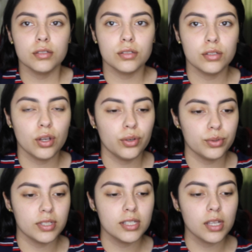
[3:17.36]

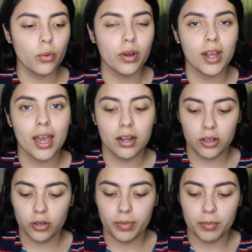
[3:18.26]
So since I want to add a
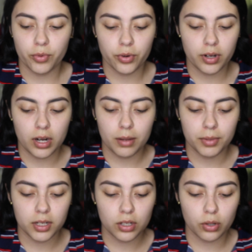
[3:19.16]
little bit more,
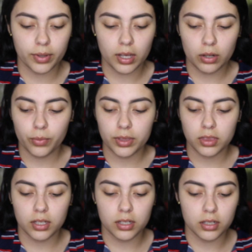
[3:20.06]
I'm going to go in
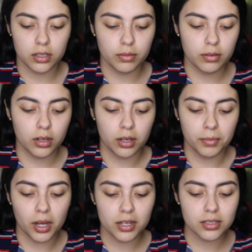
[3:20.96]
with the
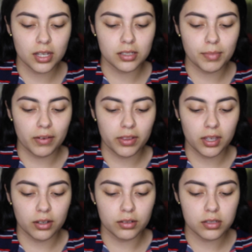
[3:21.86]
Anastasia Beverly
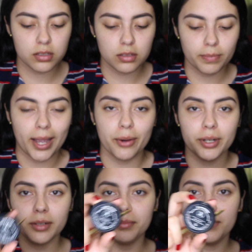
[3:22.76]
Hills powder.